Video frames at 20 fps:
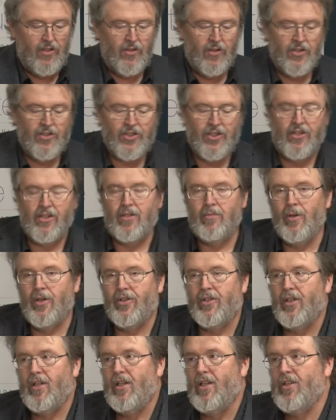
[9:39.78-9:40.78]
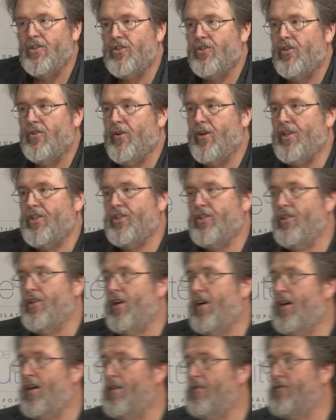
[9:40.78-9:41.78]
You can talk about the
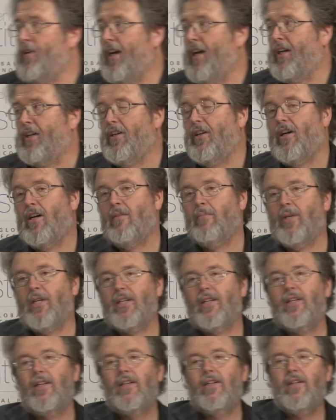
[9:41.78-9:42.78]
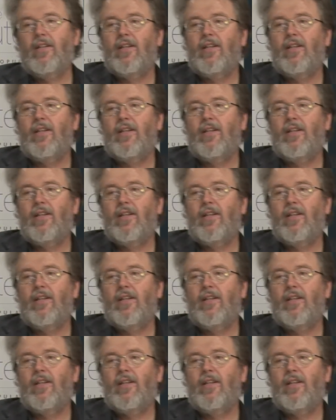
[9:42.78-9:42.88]
integration of economic